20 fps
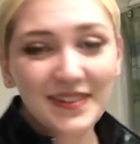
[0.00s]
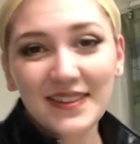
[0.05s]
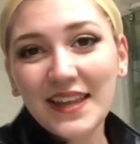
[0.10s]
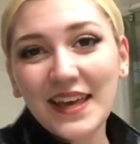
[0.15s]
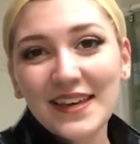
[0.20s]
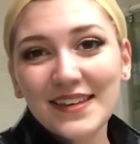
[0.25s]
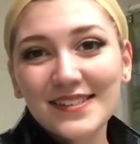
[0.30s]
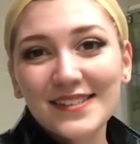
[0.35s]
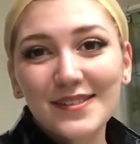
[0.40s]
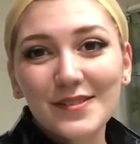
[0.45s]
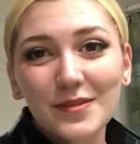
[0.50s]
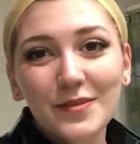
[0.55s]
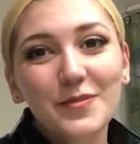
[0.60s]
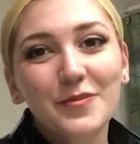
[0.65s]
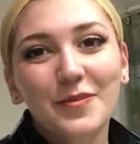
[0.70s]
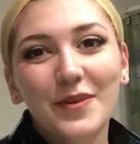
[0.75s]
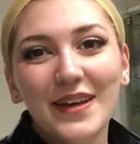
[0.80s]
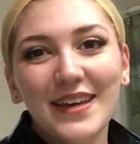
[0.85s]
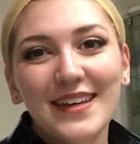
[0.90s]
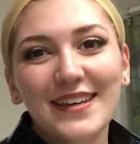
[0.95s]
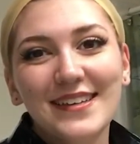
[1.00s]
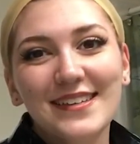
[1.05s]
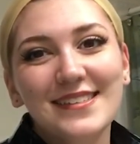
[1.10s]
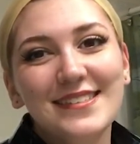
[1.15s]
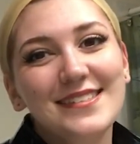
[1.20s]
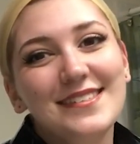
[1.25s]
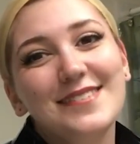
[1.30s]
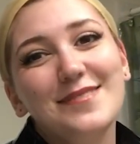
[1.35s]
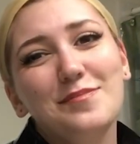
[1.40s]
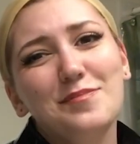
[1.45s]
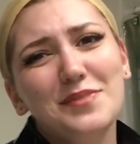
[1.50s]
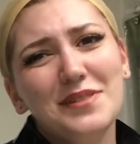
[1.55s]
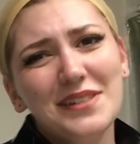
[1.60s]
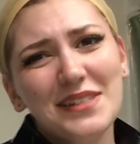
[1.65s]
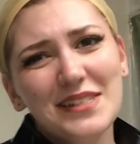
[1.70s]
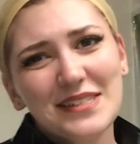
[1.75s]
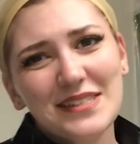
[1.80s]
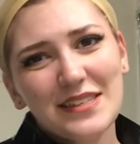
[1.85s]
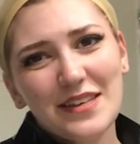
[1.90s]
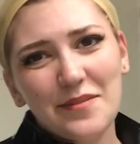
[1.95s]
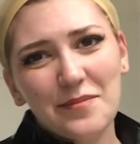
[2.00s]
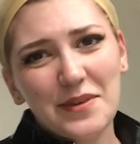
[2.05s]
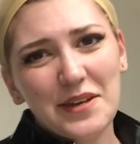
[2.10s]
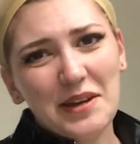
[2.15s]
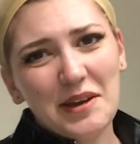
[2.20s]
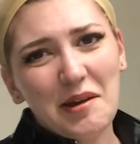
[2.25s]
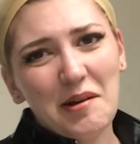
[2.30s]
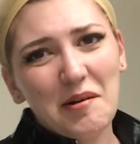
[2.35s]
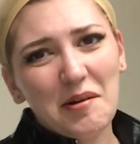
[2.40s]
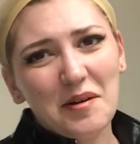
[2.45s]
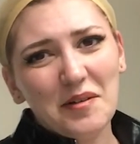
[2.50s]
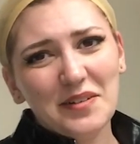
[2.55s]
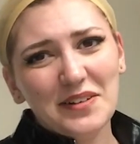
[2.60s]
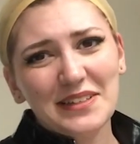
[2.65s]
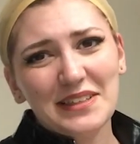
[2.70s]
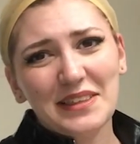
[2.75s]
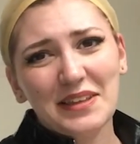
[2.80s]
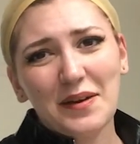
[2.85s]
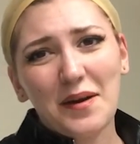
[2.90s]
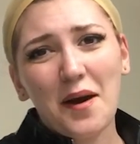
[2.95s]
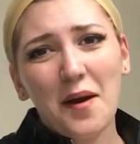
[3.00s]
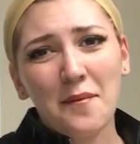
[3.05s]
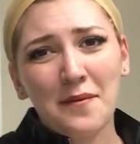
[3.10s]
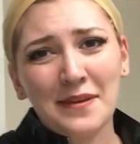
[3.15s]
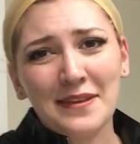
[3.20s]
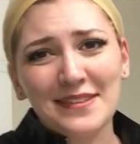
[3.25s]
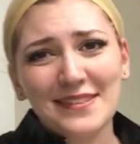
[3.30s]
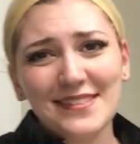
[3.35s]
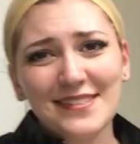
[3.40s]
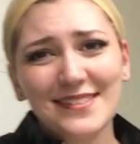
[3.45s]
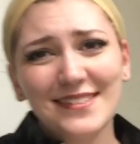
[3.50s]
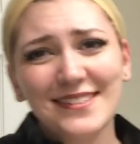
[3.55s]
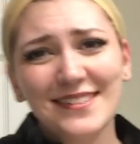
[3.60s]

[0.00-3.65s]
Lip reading: lace wigs, please let me know in the comments.